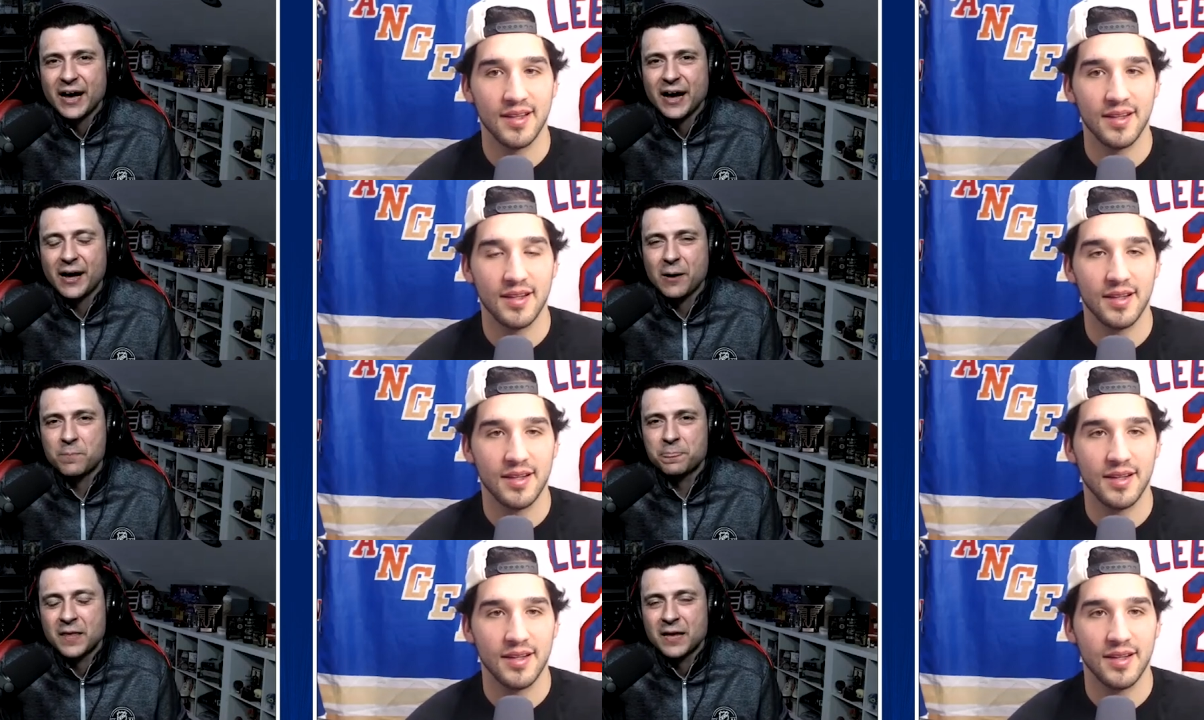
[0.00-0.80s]

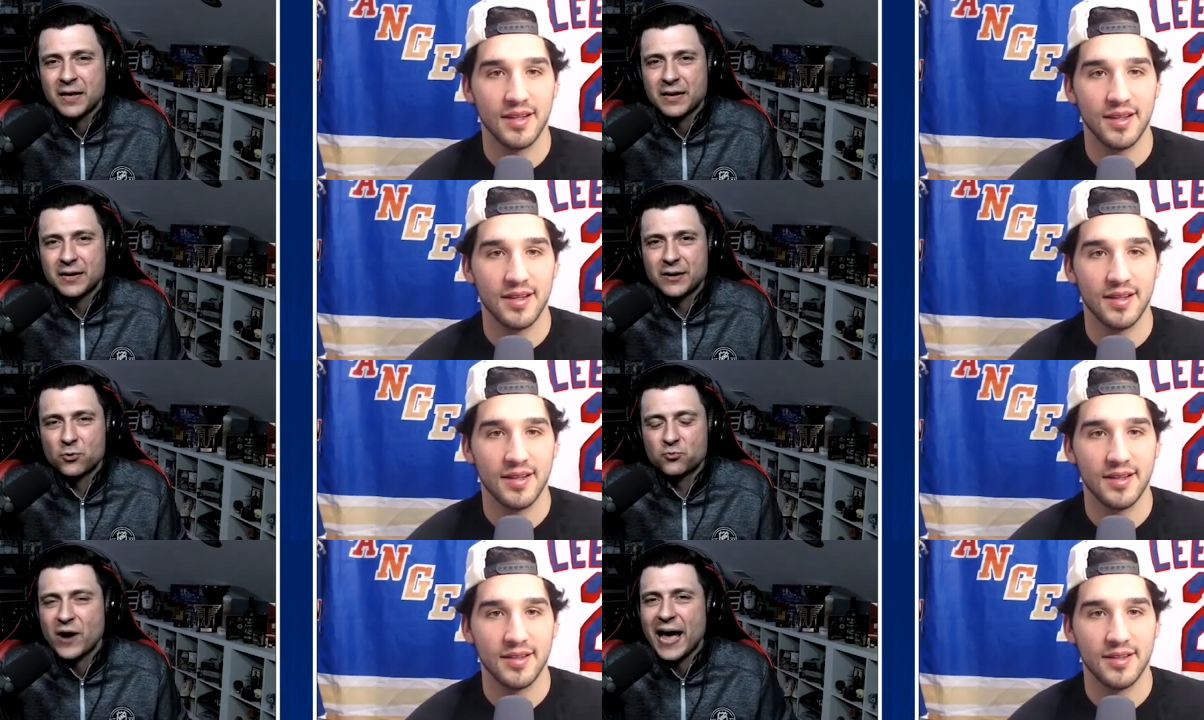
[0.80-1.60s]
Speaker 1: Um, you know,
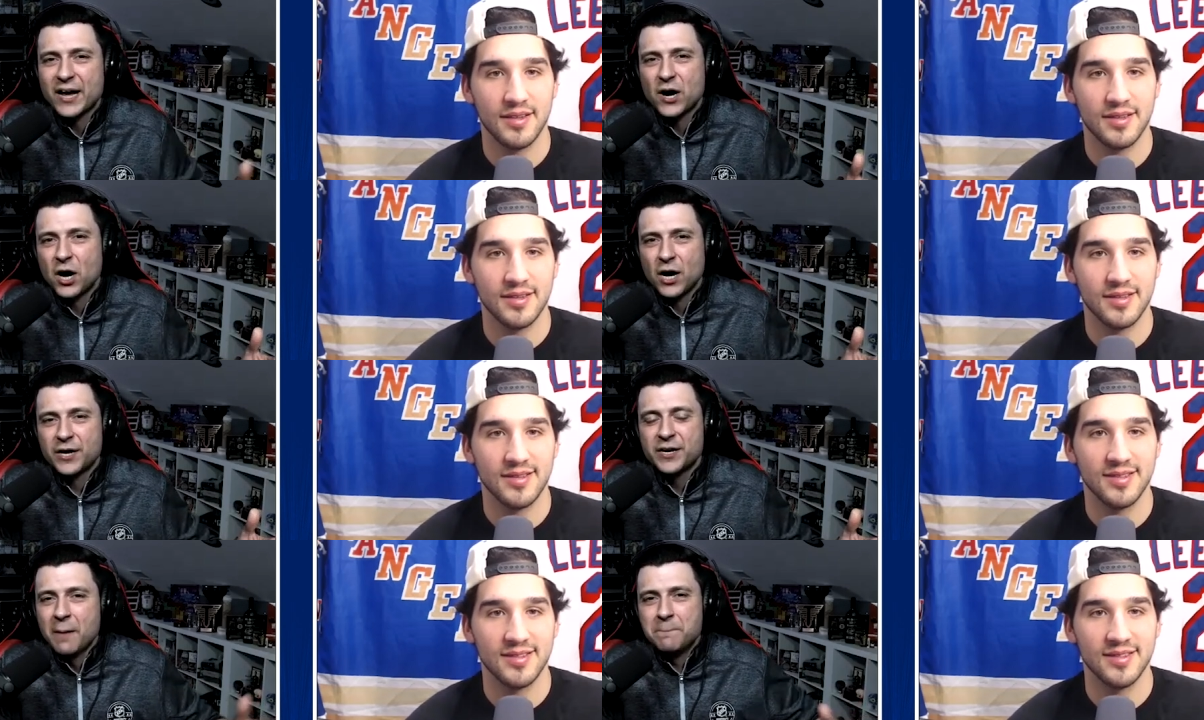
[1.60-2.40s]
rag
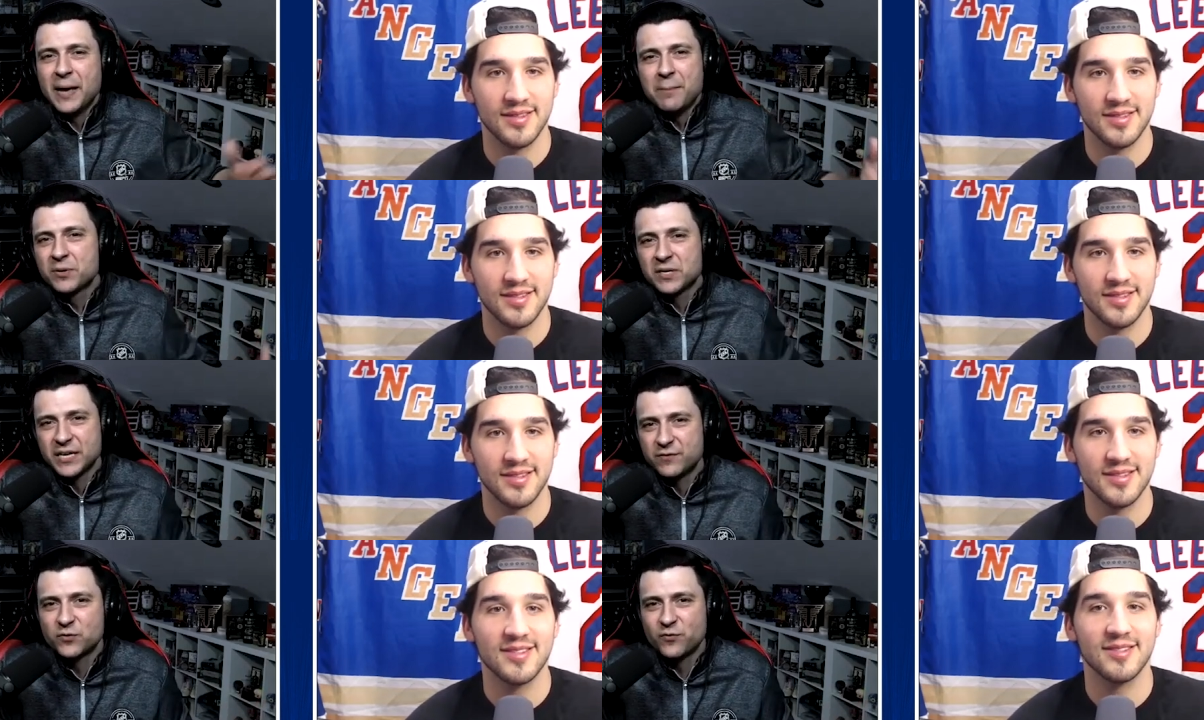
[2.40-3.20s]
on Maple
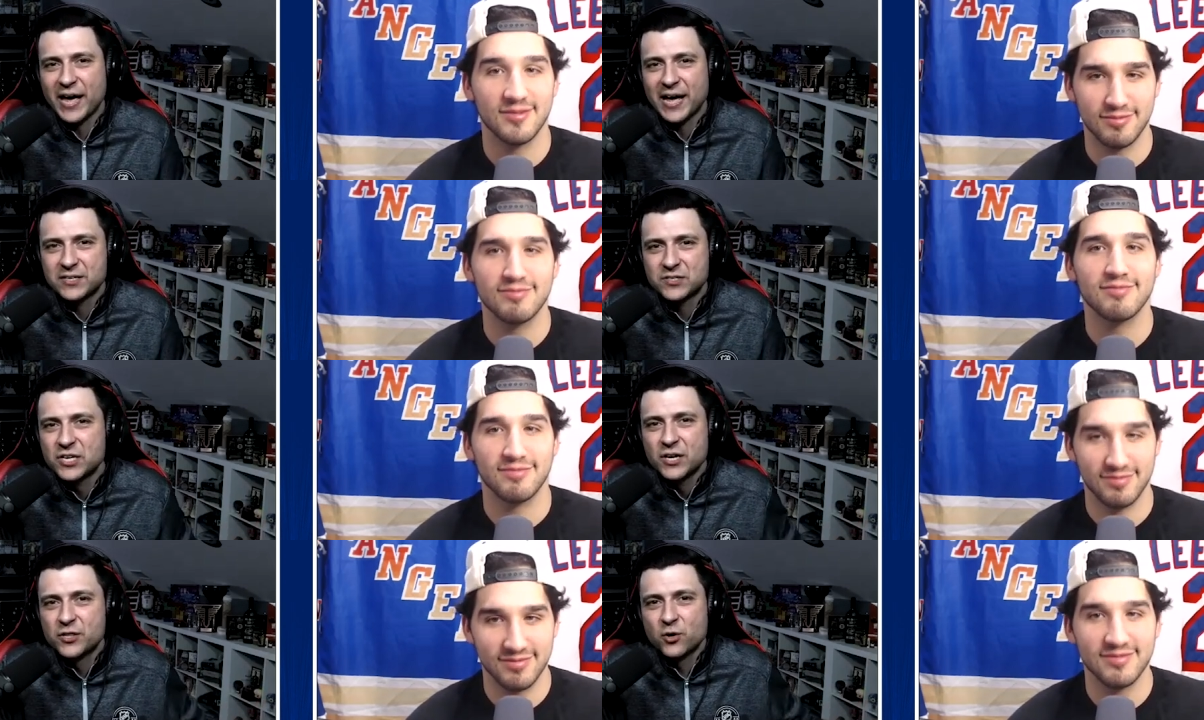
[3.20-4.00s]
Leafs fans
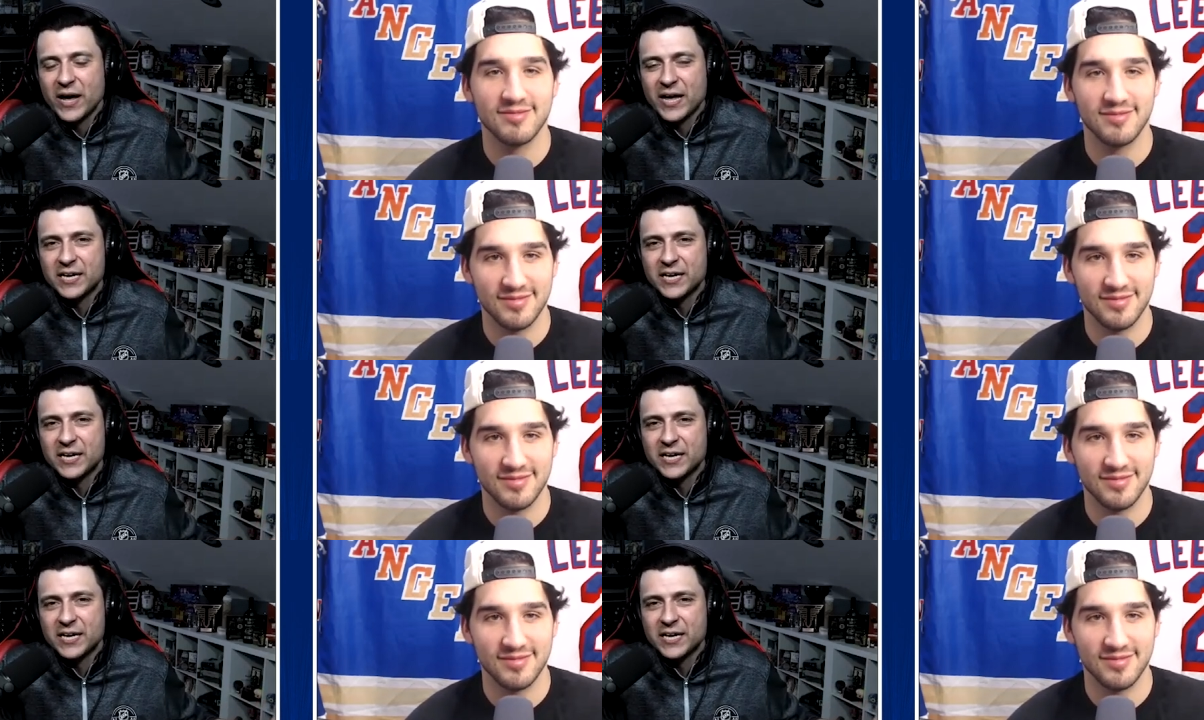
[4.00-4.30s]
the way he